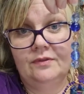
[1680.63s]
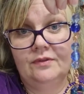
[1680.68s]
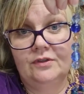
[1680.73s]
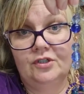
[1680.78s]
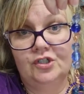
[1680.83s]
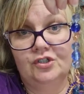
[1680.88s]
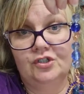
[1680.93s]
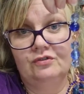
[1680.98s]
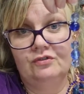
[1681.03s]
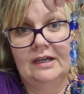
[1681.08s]
the
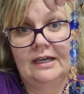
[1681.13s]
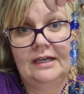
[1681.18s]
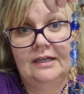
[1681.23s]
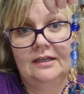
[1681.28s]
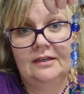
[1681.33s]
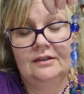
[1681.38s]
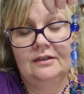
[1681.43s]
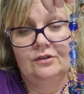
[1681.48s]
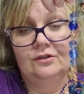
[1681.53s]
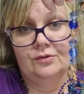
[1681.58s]
tree
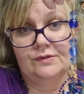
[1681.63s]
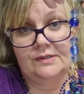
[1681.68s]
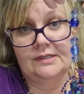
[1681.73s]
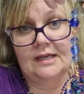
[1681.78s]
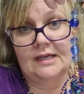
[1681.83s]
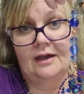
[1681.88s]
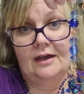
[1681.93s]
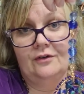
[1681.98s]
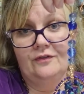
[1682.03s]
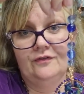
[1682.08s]

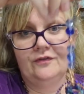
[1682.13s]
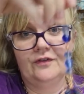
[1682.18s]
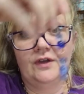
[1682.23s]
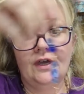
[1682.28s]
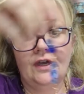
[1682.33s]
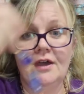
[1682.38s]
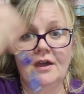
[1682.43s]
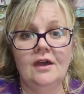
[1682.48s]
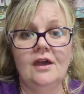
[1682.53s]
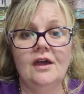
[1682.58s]
yourself.
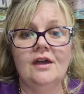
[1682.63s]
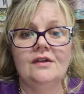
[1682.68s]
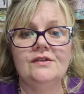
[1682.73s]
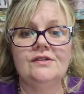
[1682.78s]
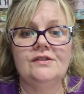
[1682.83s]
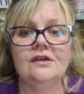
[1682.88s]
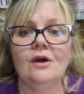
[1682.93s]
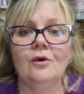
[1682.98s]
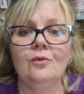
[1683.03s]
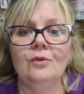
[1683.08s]

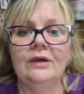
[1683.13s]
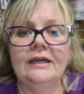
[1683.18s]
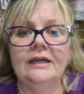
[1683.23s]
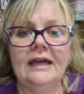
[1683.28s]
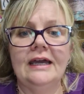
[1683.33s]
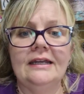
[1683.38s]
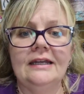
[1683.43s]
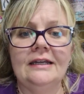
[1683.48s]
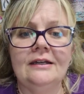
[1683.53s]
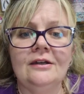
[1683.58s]
So we're
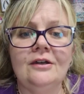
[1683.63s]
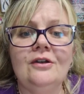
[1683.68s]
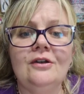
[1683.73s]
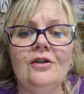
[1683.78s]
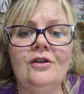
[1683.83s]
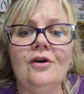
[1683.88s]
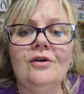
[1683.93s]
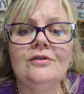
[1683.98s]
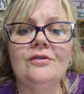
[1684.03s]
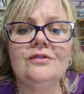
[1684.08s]
getting
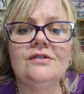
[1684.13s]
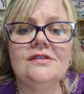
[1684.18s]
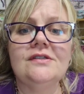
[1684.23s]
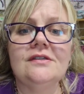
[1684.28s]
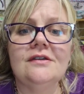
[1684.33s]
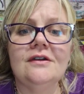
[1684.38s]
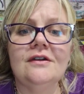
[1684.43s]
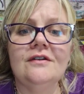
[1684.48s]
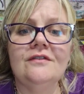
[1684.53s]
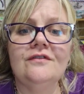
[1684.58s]
lots
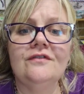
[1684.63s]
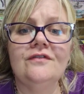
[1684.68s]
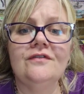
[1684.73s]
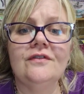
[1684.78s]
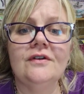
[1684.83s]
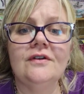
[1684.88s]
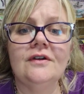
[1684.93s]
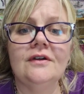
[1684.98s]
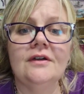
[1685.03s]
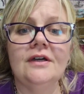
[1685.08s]
of,
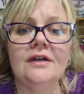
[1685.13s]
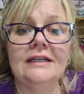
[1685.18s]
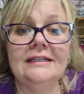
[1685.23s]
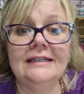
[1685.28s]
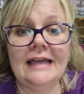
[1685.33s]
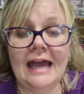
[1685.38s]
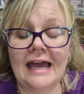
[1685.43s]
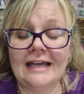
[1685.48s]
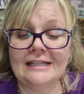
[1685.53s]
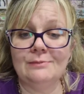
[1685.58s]

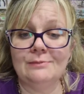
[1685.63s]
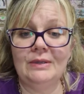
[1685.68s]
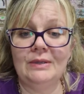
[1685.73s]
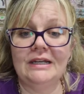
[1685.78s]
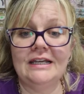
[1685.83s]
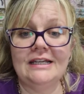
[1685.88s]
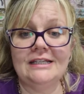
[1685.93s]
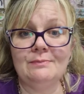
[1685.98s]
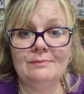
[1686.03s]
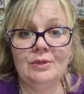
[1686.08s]
yes,
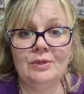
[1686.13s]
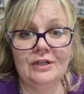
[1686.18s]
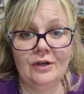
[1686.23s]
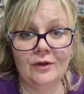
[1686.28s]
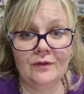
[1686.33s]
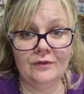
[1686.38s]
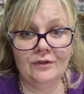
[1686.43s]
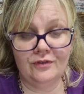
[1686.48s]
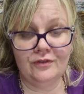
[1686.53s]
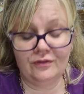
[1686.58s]
please put it
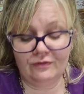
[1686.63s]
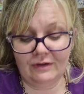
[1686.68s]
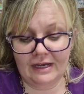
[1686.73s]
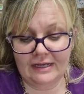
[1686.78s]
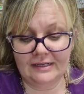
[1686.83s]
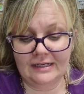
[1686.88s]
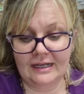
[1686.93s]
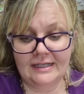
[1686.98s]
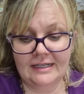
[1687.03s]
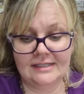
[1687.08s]
on the
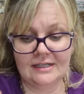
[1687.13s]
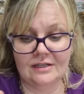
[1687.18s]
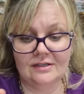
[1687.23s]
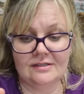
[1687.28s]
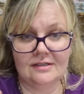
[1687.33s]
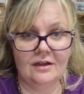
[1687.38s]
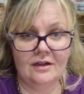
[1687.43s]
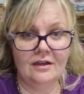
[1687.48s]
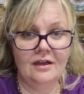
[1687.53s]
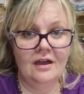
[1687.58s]
thread later, because
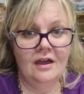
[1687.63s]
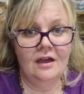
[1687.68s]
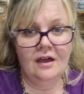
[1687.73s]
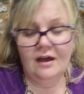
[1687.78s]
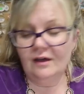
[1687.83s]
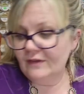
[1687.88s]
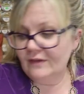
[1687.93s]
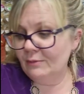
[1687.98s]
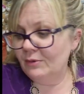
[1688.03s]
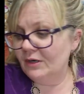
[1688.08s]

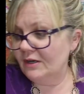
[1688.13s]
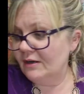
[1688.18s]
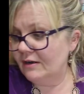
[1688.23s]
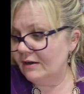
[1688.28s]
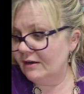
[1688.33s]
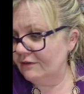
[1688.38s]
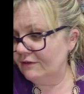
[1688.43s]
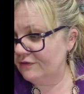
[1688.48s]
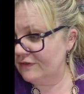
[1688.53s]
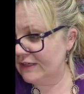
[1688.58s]
they were
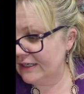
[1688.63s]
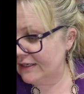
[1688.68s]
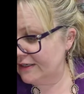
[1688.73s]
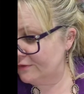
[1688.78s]
lovely,